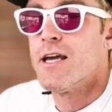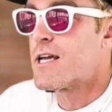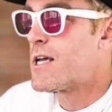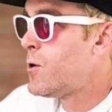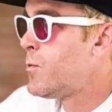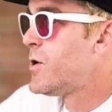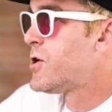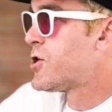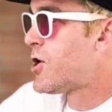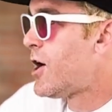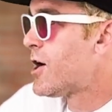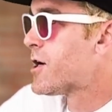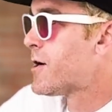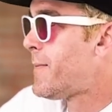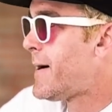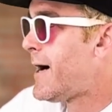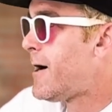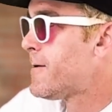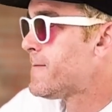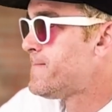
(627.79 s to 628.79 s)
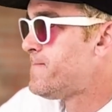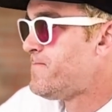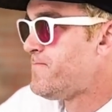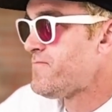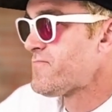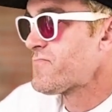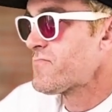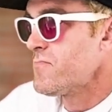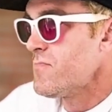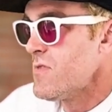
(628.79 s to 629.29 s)
Can we talk about
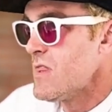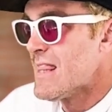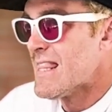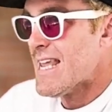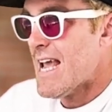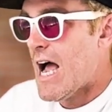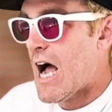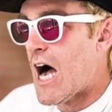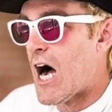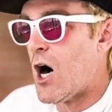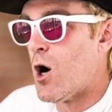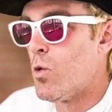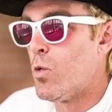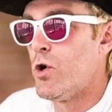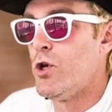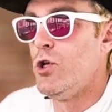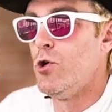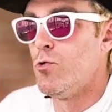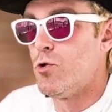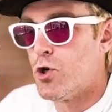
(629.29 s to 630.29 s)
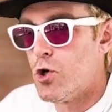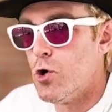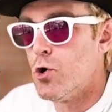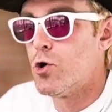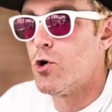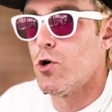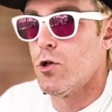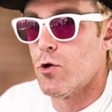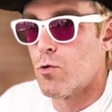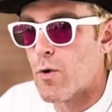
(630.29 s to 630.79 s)
how when you
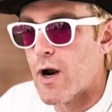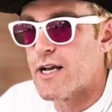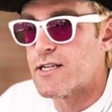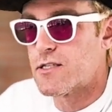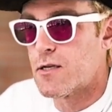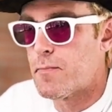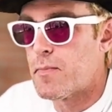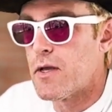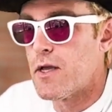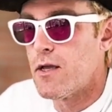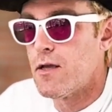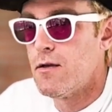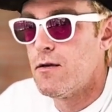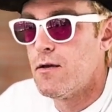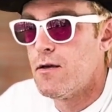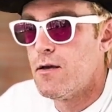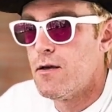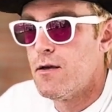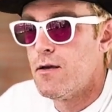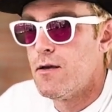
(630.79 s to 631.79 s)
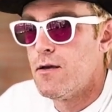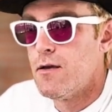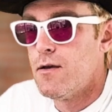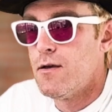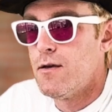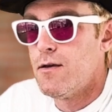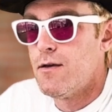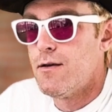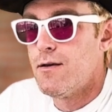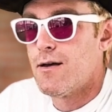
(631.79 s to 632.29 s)
Google a recipe
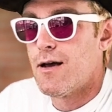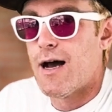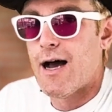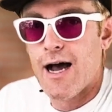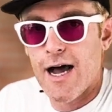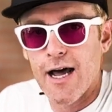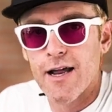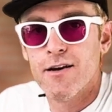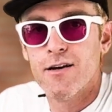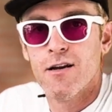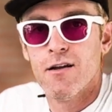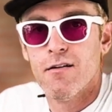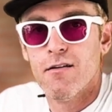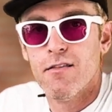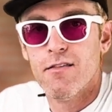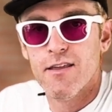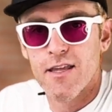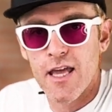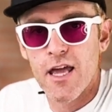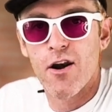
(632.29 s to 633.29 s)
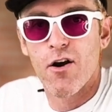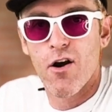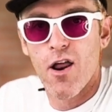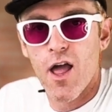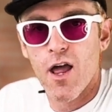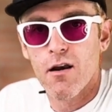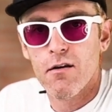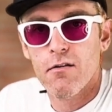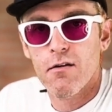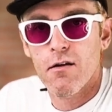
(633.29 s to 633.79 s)
on the
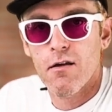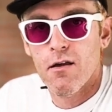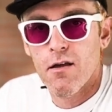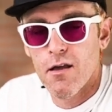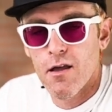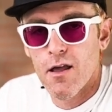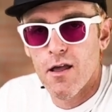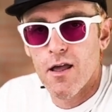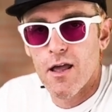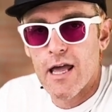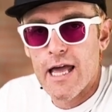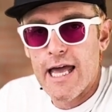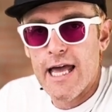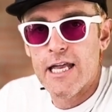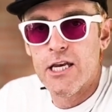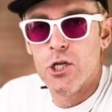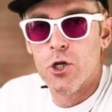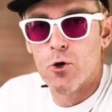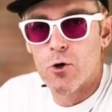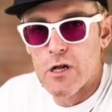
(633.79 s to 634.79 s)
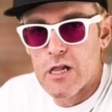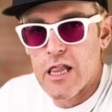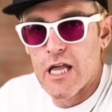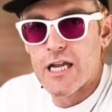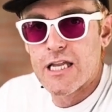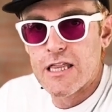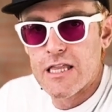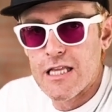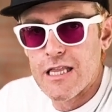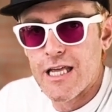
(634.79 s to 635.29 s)
internet and you
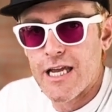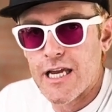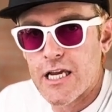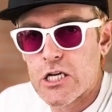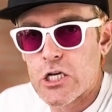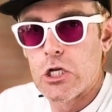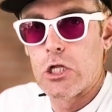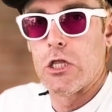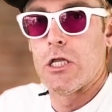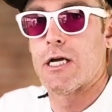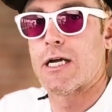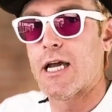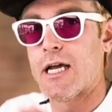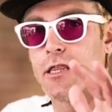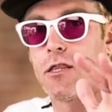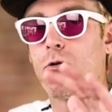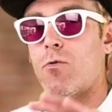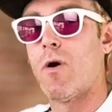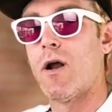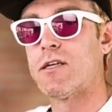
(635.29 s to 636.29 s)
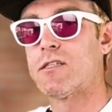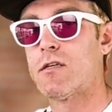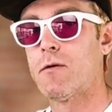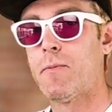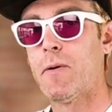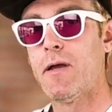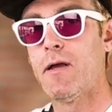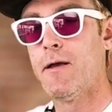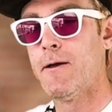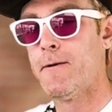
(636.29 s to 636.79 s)
click the link to look at the
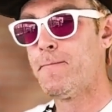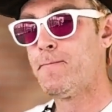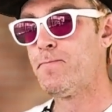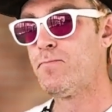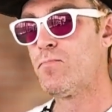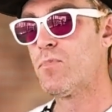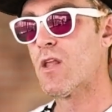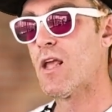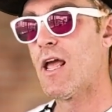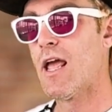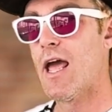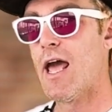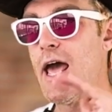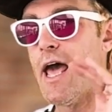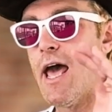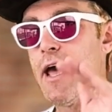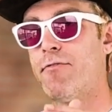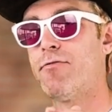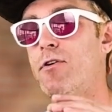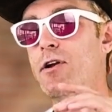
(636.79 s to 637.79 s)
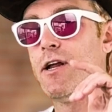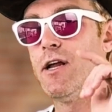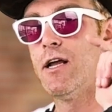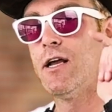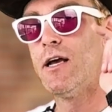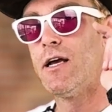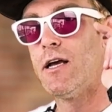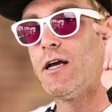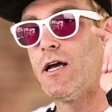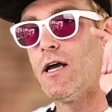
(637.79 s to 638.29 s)
recipe,
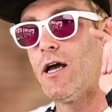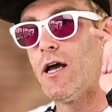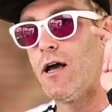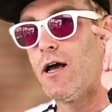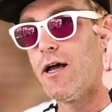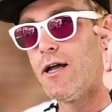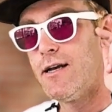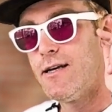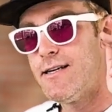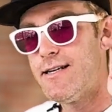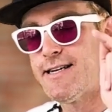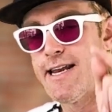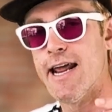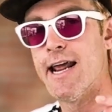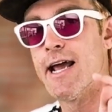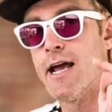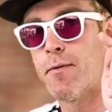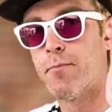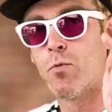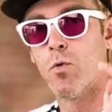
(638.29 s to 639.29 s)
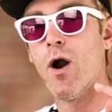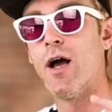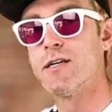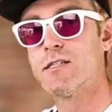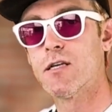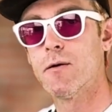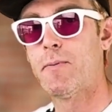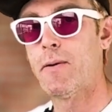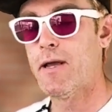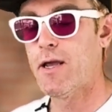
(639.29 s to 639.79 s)
every damn
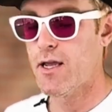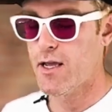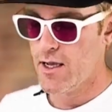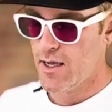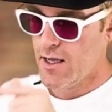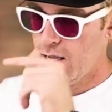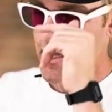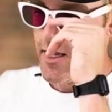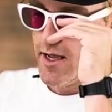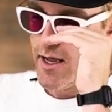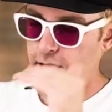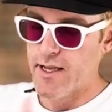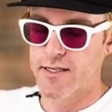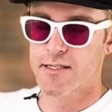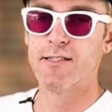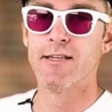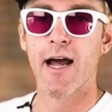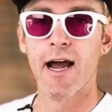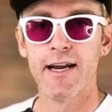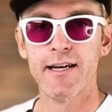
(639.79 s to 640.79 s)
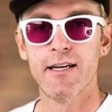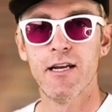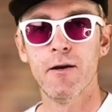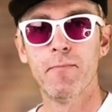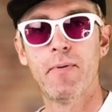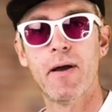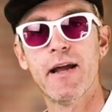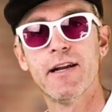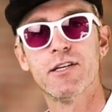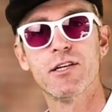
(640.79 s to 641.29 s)
recipe is 19
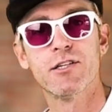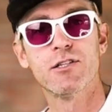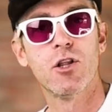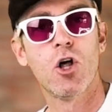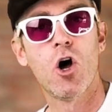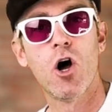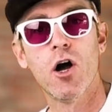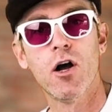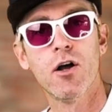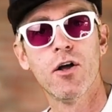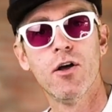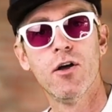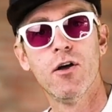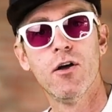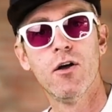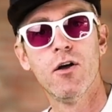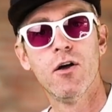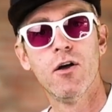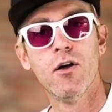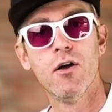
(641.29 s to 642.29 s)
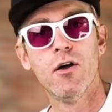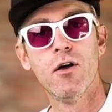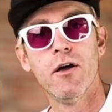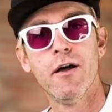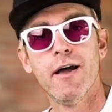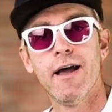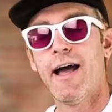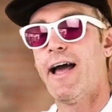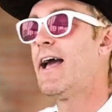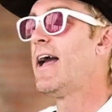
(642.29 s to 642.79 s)
pages long?
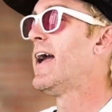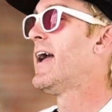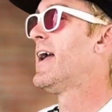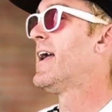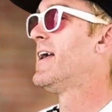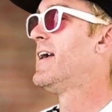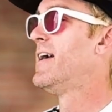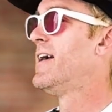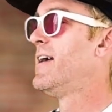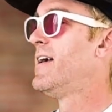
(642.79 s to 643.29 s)
Hey,